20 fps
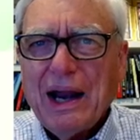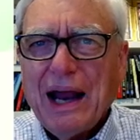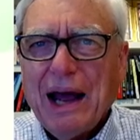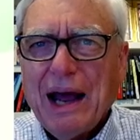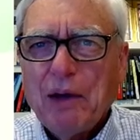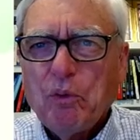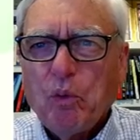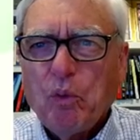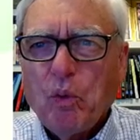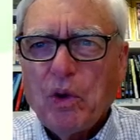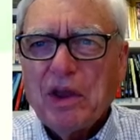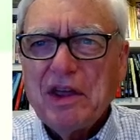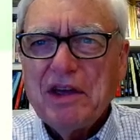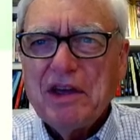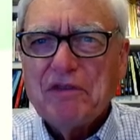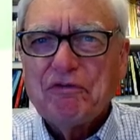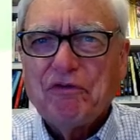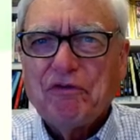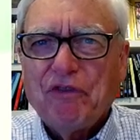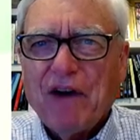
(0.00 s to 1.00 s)
the
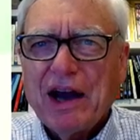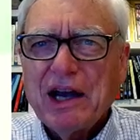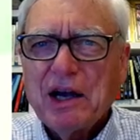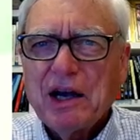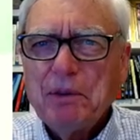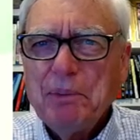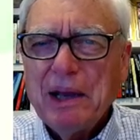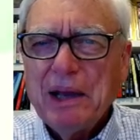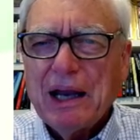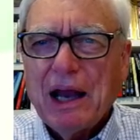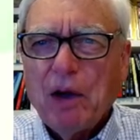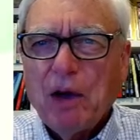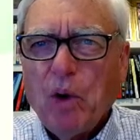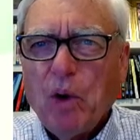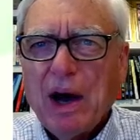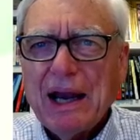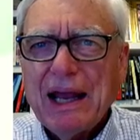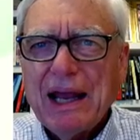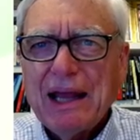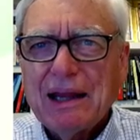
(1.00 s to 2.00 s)
environment I
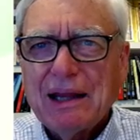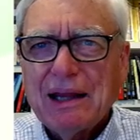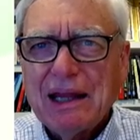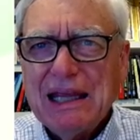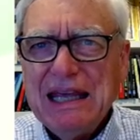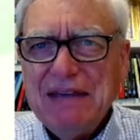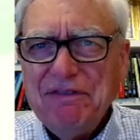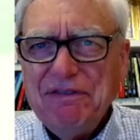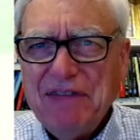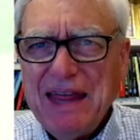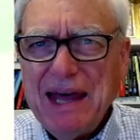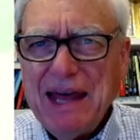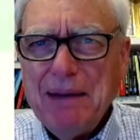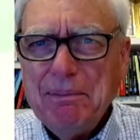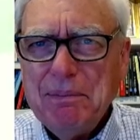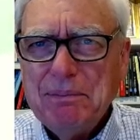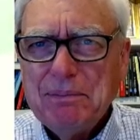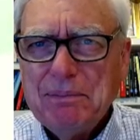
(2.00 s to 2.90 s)
want to leave them